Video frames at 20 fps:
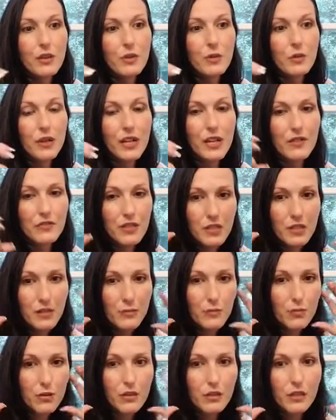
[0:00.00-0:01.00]
We have to
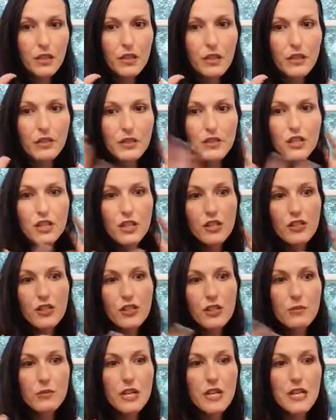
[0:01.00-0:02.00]
completely change
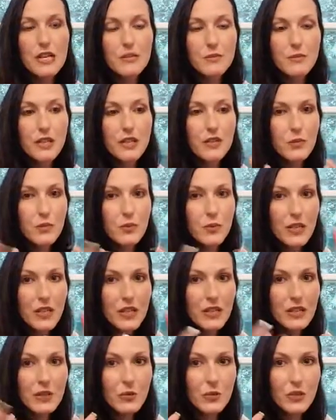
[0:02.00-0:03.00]
our mind about the
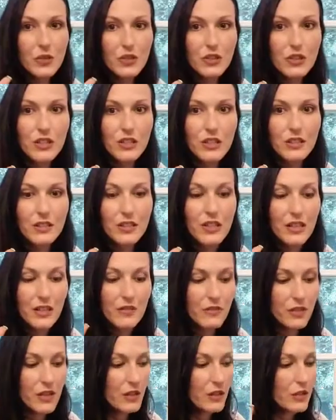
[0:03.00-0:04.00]
way that we're looking at
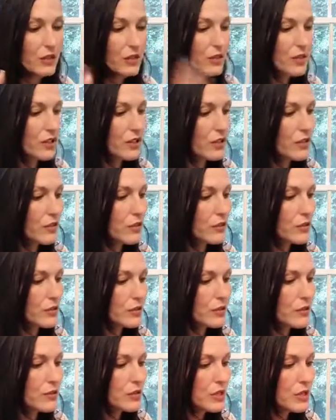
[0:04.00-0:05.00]
life and look at it
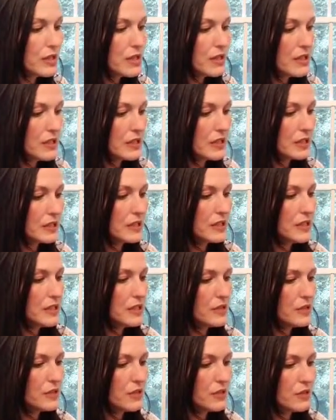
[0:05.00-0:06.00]
through the
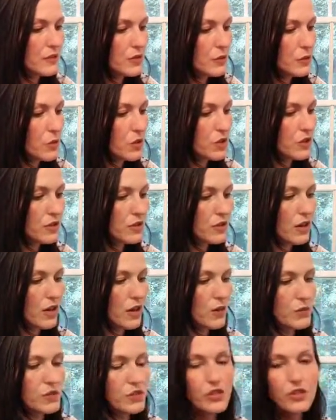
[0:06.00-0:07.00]
lens of the Word of
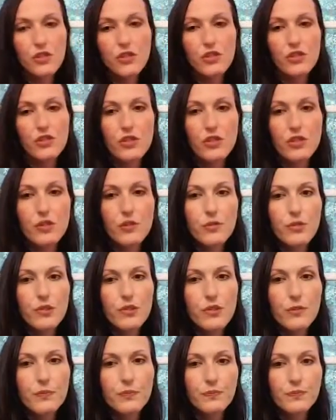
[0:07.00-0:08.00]
God, which is the
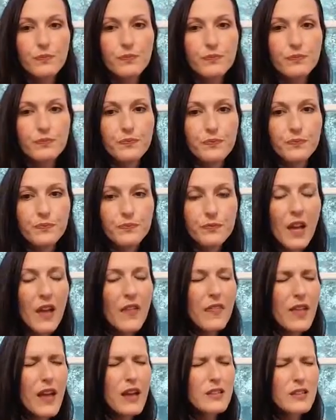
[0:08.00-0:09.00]
truth.
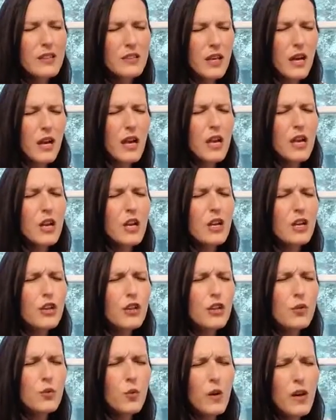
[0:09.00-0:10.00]
And that's that
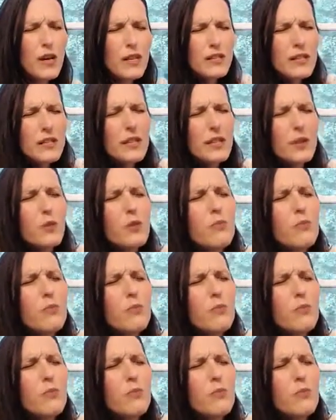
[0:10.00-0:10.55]
new wineskin.